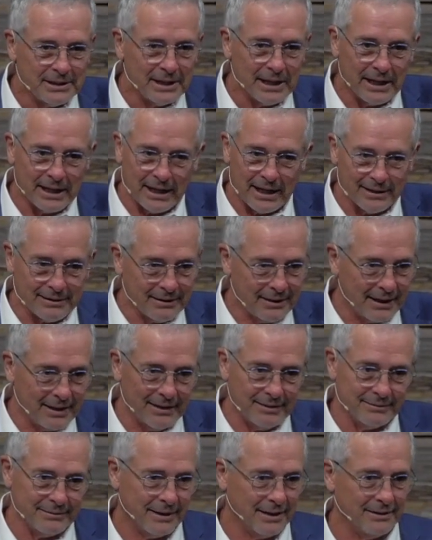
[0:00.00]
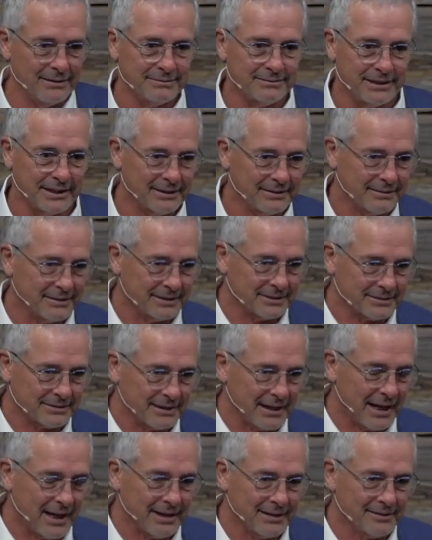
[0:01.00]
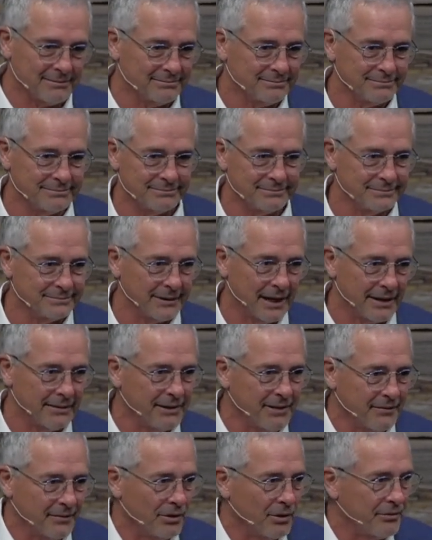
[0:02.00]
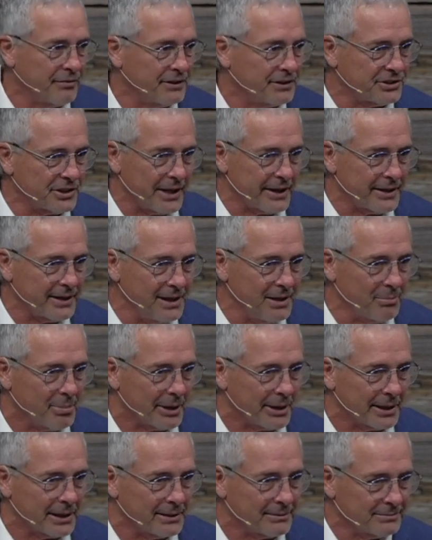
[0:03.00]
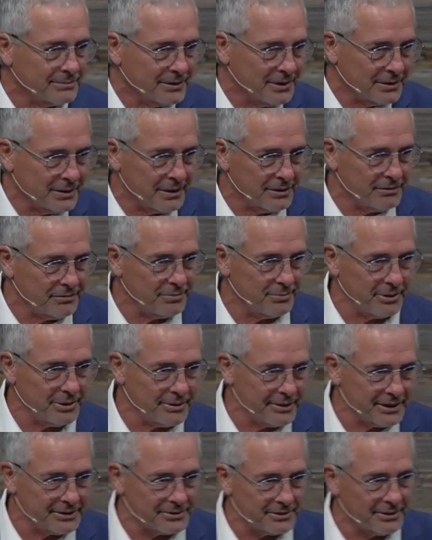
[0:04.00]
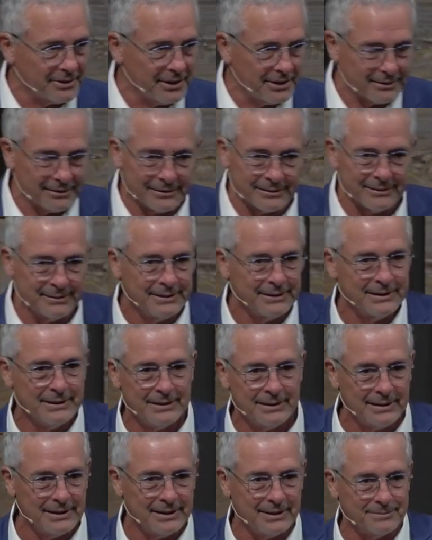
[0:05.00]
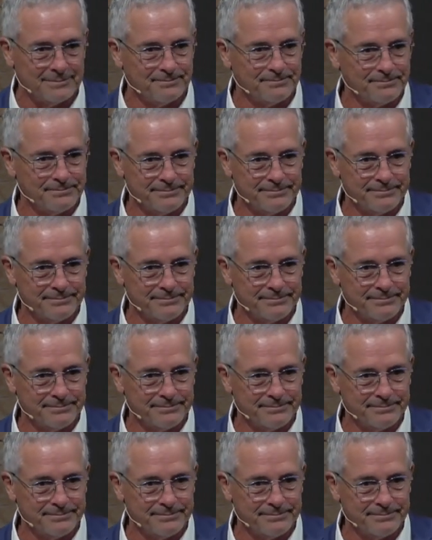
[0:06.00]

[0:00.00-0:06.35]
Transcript: And I don't think this guy, I don't even know if he shot anybody. Are you familiar with that story? I don't know.